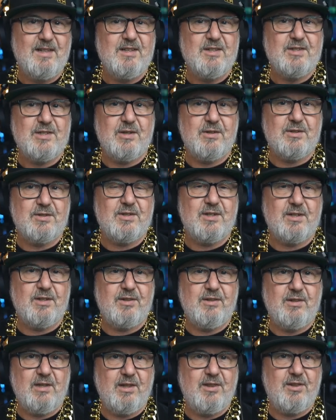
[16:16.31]
So it's got
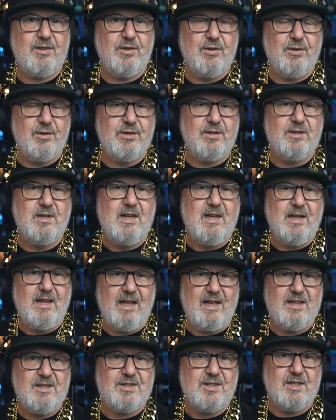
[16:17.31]
a third
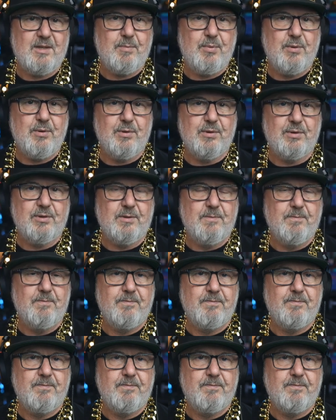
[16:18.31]
AC port.